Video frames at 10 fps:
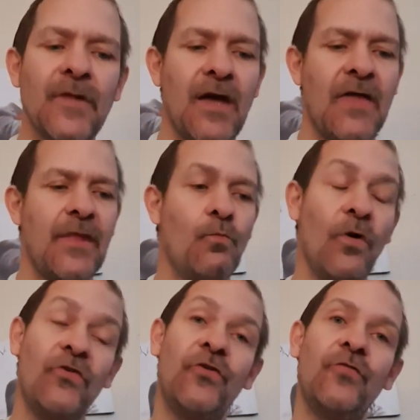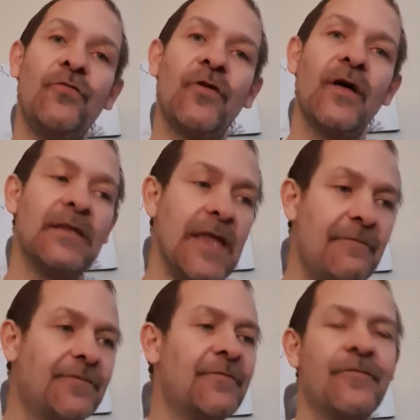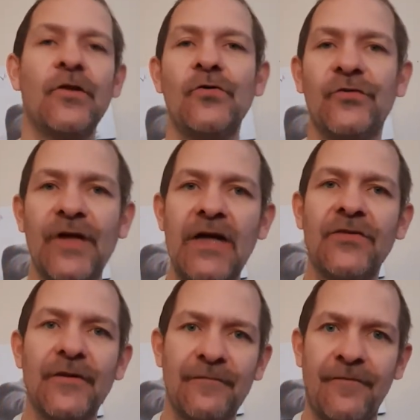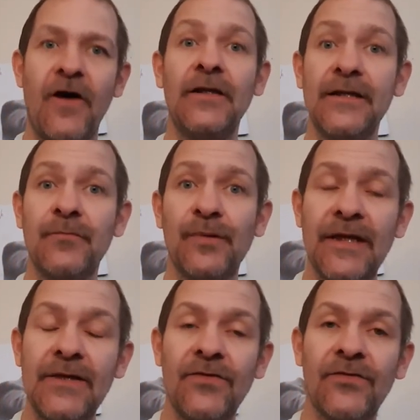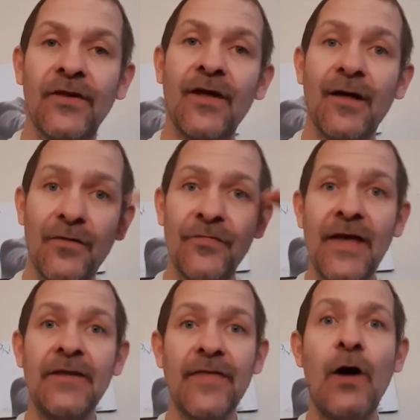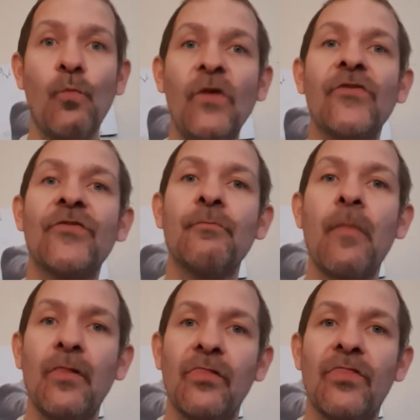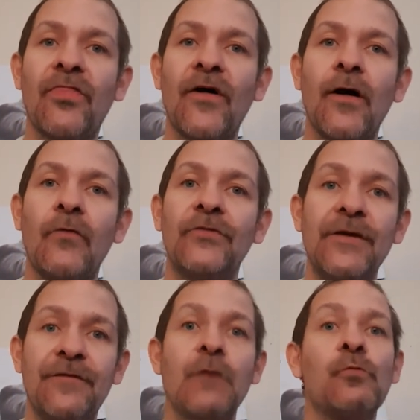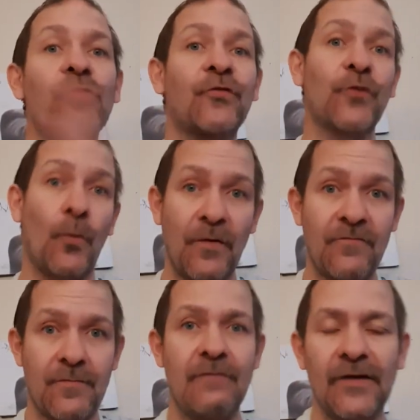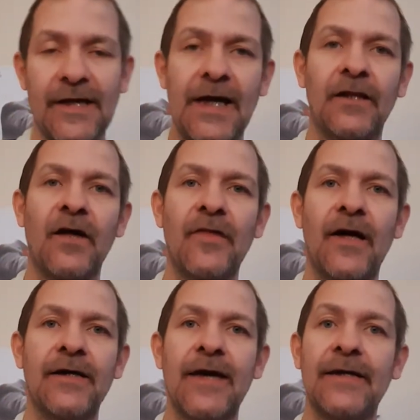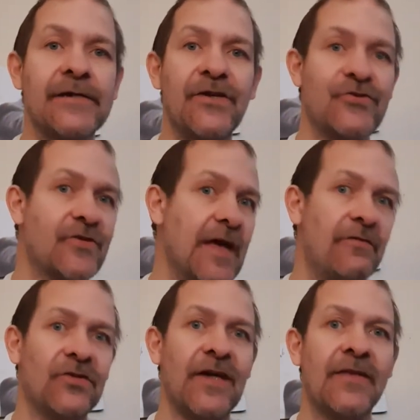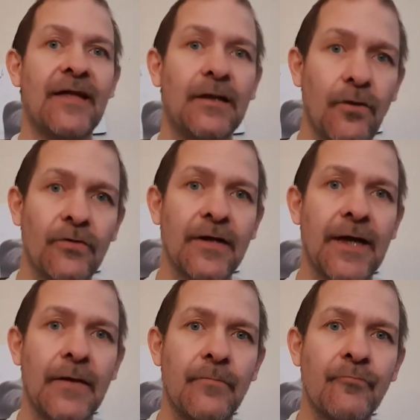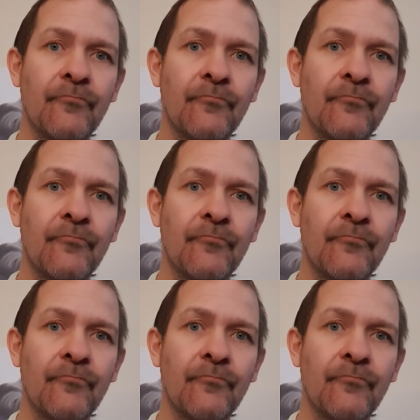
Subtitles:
And then once you've left it for those days and it finally completes, then that once a month defrag will stop it from ever getting like that again, and it shouldn't ever take that long again.